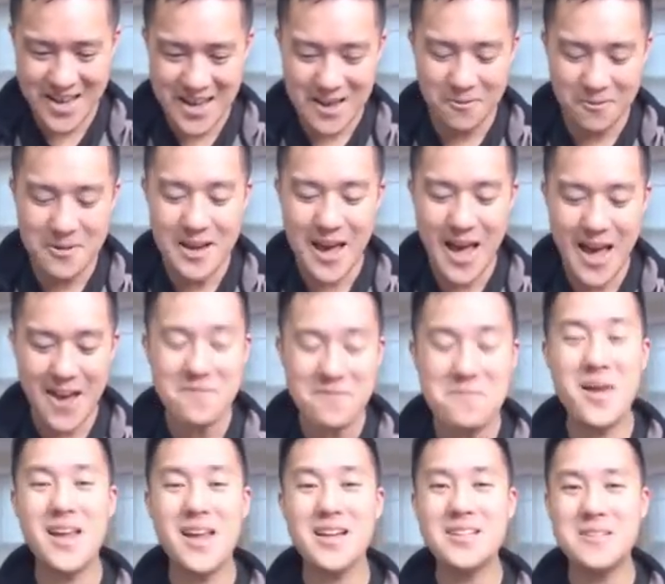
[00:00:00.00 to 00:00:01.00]
We have
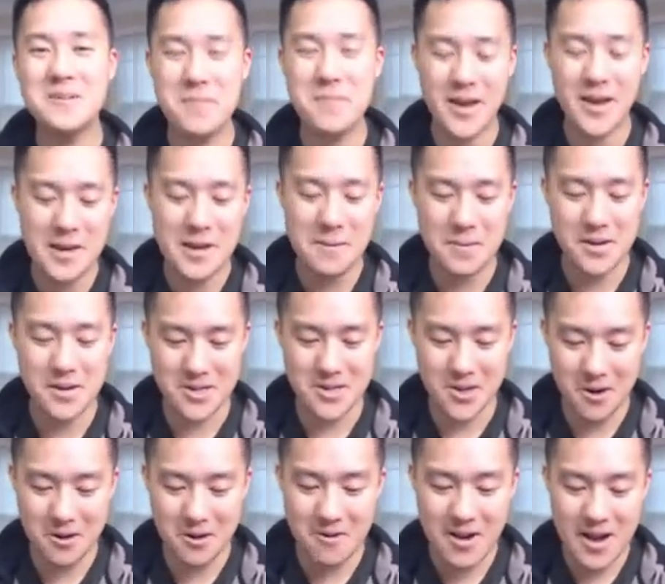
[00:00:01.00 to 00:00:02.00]
managed to pick up a
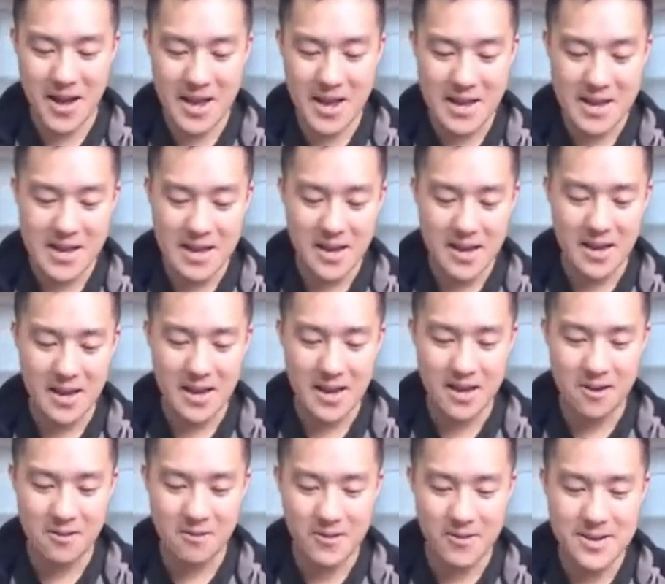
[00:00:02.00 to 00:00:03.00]
Darkrai,
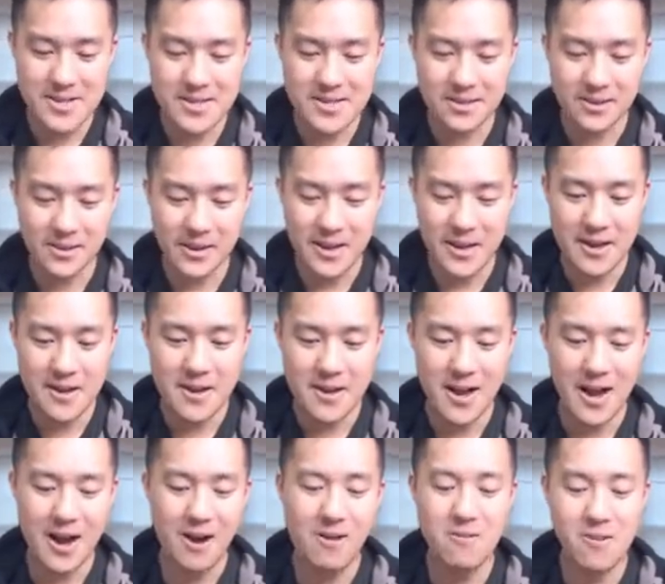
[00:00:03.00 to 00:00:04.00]
and recently,
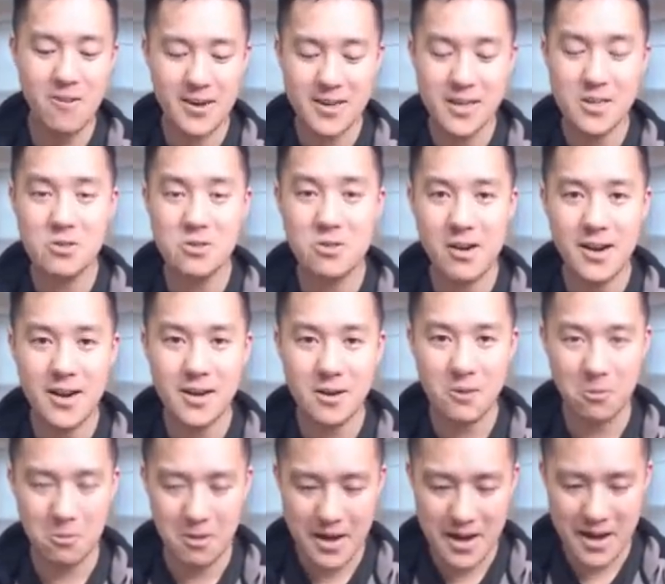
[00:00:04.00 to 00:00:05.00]
however, I did trade it
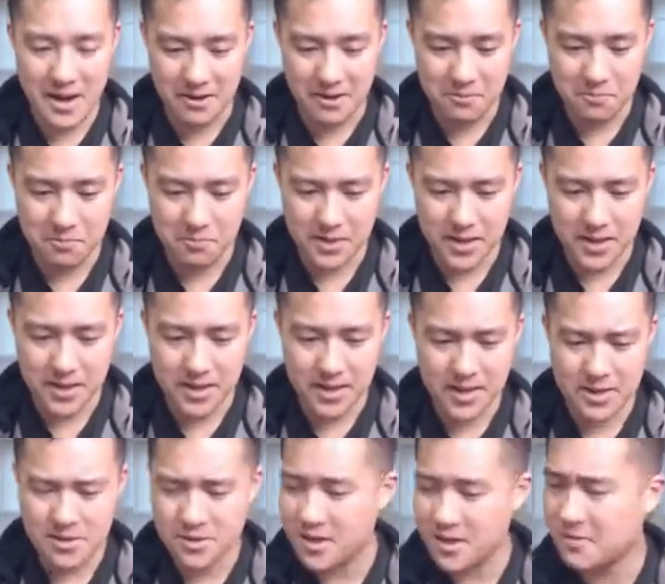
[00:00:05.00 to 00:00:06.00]
away
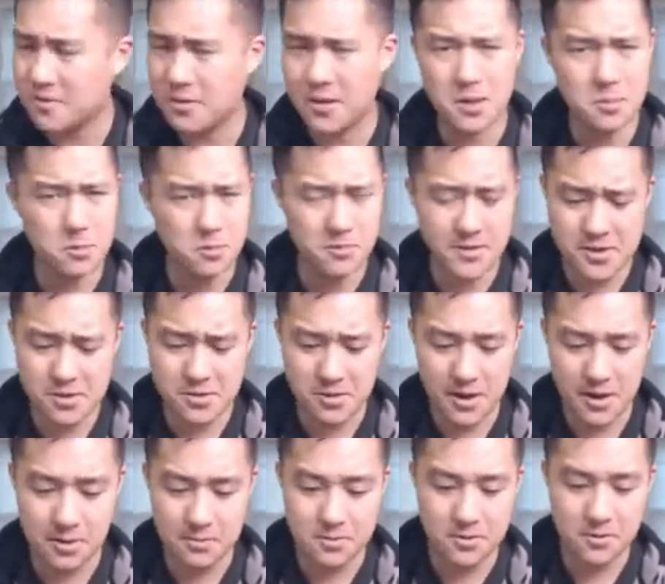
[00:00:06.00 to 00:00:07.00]
think I traded for like a Professor
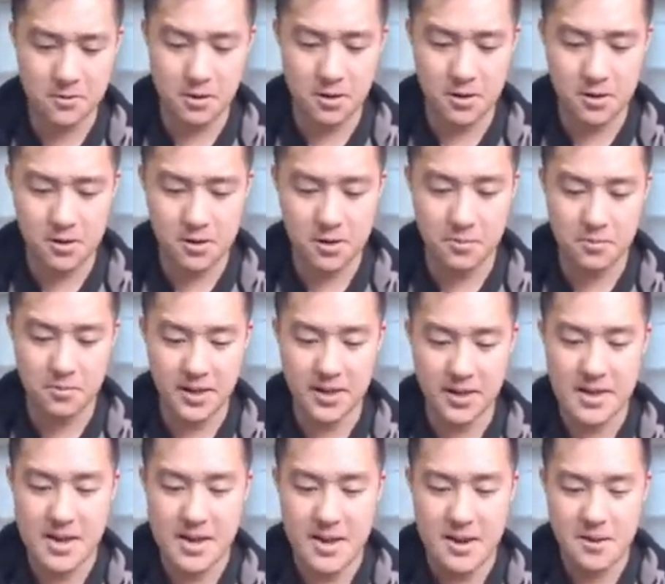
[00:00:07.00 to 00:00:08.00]
Elms full art or
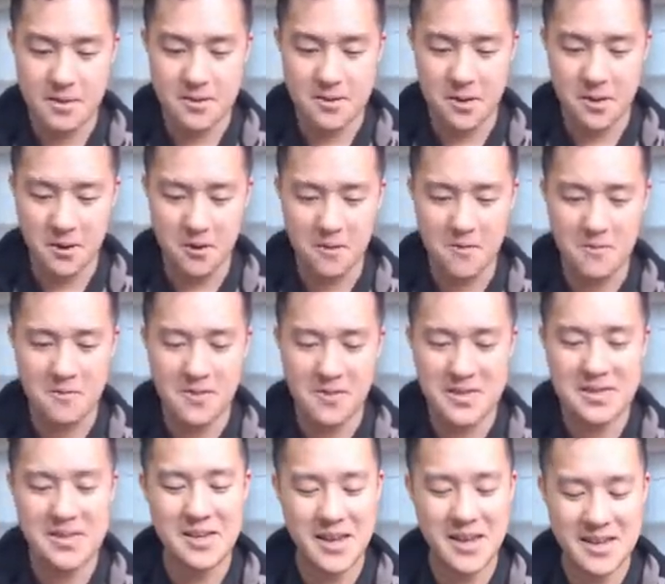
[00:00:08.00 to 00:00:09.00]
something. So
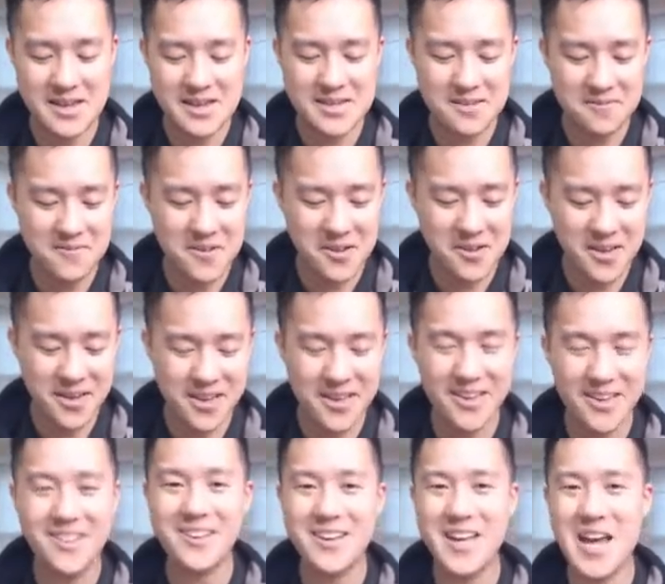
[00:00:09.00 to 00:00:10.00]
this is filling
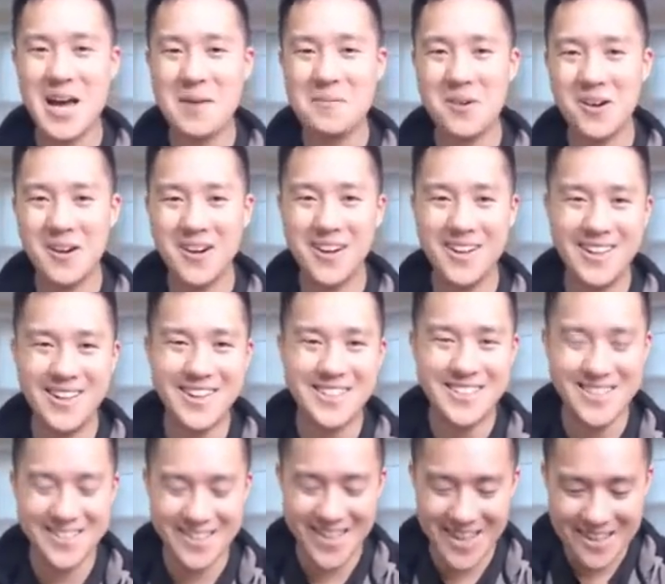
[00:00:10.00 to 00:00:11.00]
another gap in our
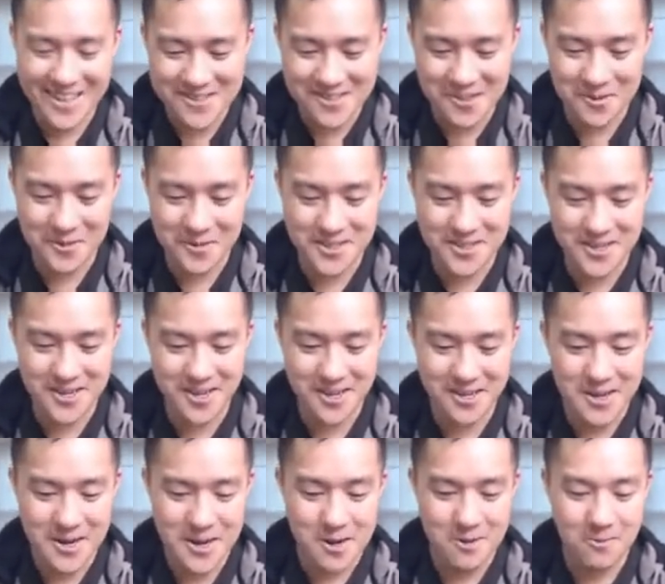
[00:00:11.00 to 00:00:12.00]
collection. Thank you so much, Eric.
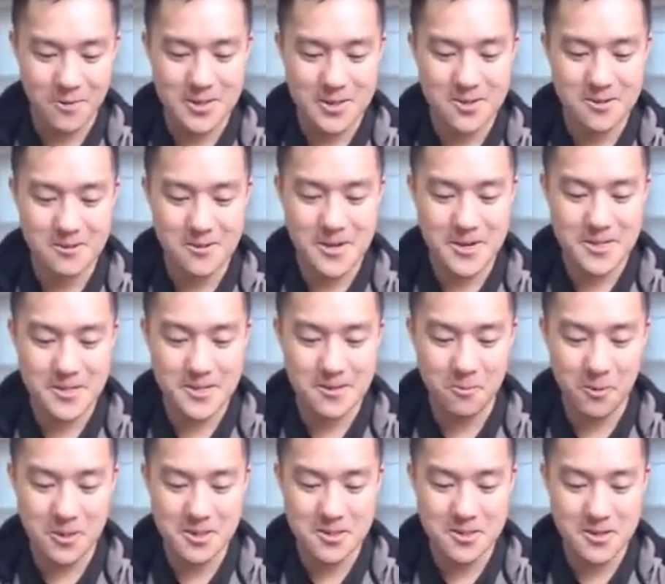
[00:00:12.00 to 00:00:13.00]
Restoration.
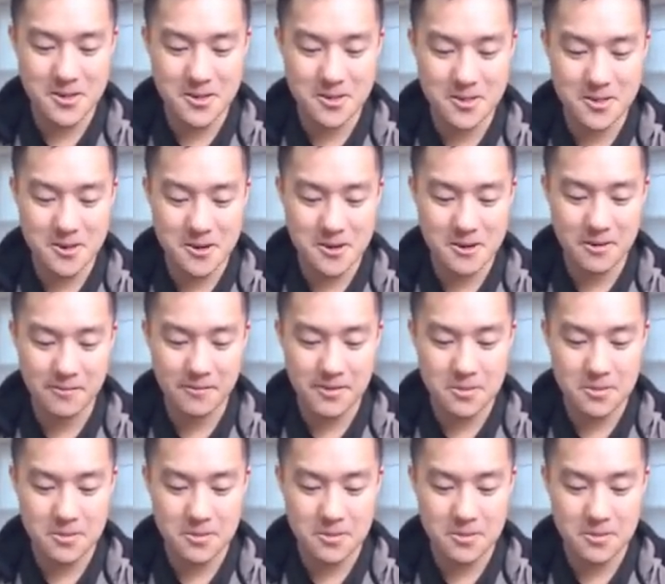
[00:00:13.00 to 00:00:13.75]
Once during your turn, if this